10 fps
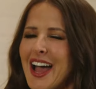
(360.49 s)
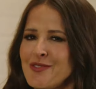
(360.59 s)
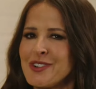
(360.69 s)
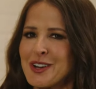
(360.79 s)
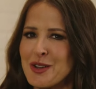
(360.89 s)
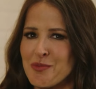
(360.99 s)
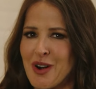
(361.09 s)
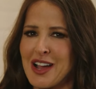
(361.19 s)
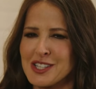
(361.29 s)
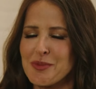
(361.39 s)
I'm very
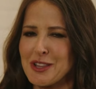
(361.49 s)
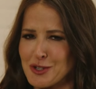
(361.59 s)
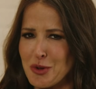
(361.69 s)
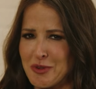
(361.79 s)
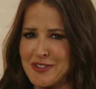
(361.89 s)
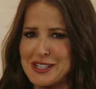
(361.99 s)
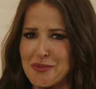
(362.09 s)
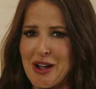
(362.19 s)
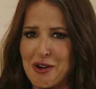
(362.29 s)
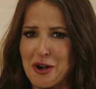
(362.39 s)
impressed by this whole movie is
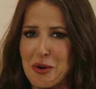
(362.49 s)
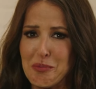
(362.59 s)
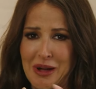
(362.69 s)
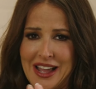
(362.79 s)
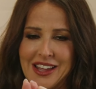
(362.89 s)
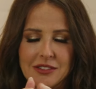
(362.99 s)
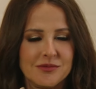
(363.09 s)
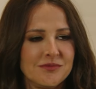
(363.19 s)
about her, but